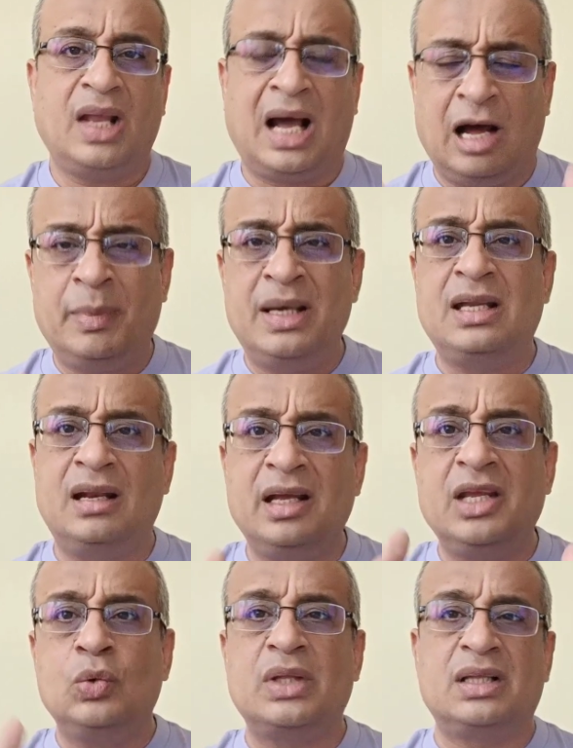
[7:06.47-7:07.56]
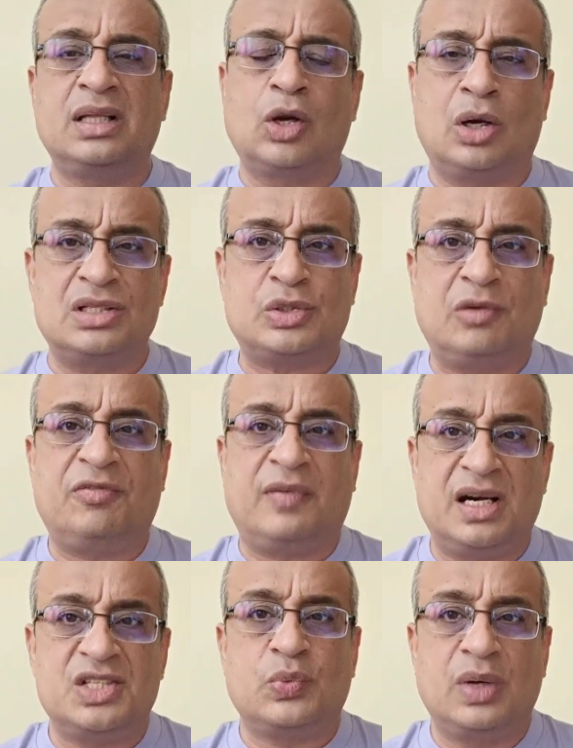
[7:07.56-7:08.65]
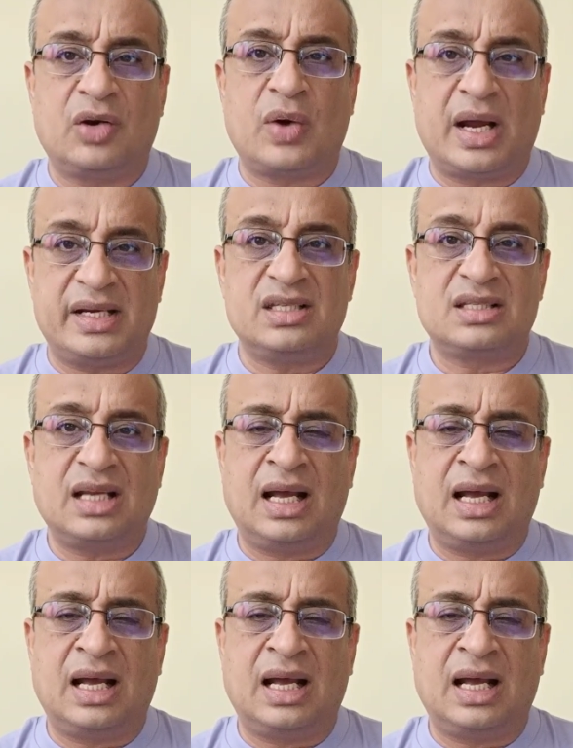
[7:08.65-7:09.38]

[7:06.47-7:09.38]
I've been telling you that the cost of funds will rise.